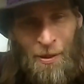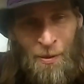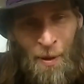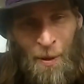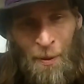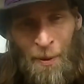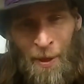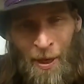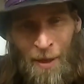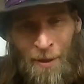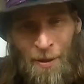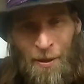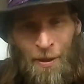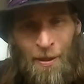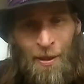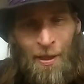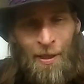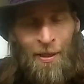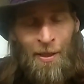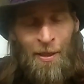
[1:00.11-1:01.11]
So I went out there
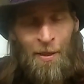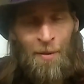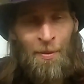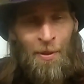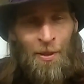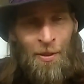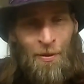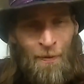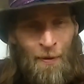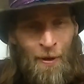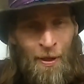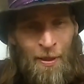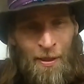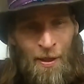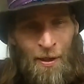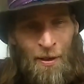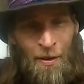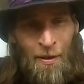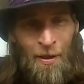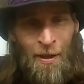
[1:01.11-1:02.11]
and I did a bunch of
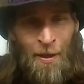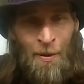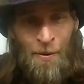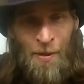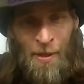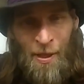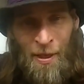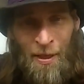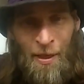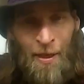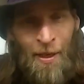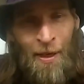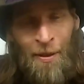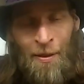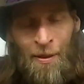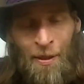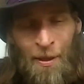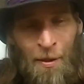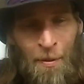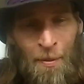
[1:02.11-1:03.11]
resin art, and I was thinking
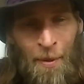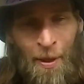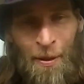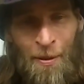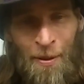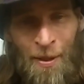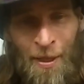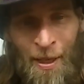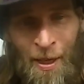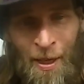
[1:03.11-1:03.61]
out there about,